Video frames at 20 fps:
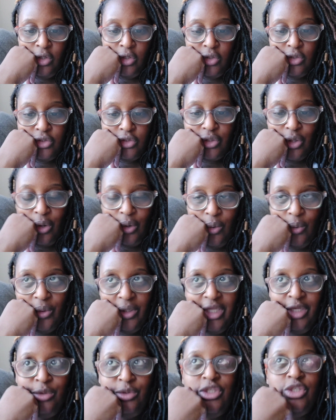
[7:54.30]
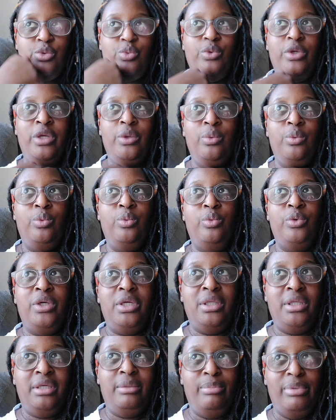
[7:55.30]
So it just, it
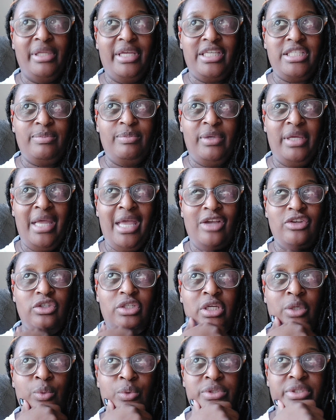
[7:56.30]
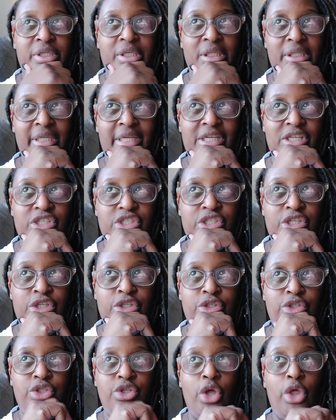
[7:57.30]
really blessed me. Actually, it was
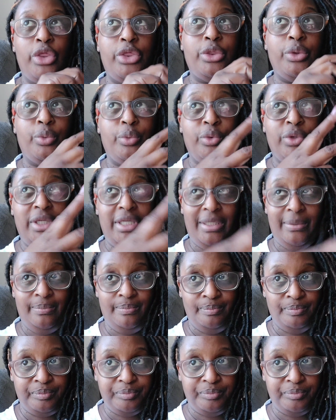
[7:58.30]
Galatians 3.